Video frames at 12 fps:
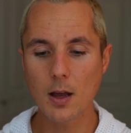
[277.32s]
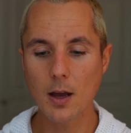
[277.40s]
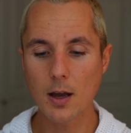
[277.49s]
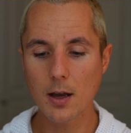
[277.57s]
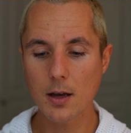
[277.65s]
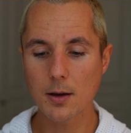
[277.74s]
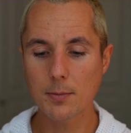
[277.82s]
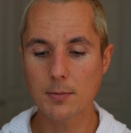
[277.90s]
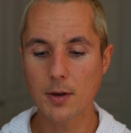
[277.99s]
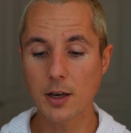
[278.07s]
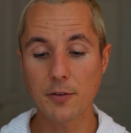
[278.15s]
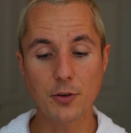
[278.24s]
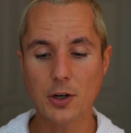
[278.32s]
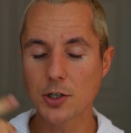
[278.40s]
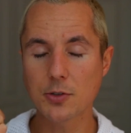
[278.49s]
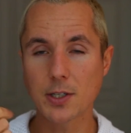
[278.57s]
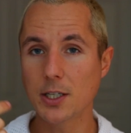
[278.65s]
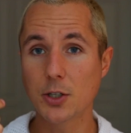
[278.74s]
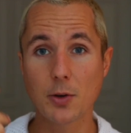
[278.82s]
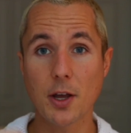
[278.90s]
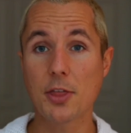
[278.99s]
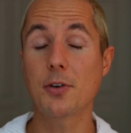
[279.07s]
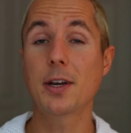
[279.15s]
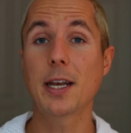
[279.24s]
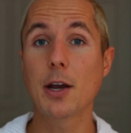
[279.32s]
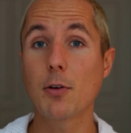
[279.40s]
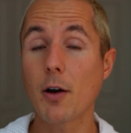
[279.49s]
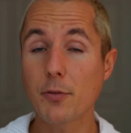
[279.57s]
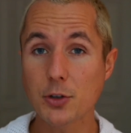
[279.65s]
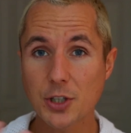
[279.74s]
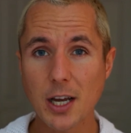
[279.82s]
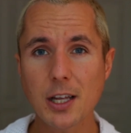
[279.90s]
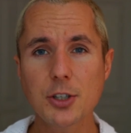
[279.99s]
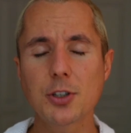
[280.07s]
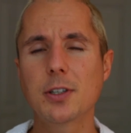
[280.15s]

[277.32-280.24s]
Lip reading: And if you're interested in doing a 30-day raw food challenge,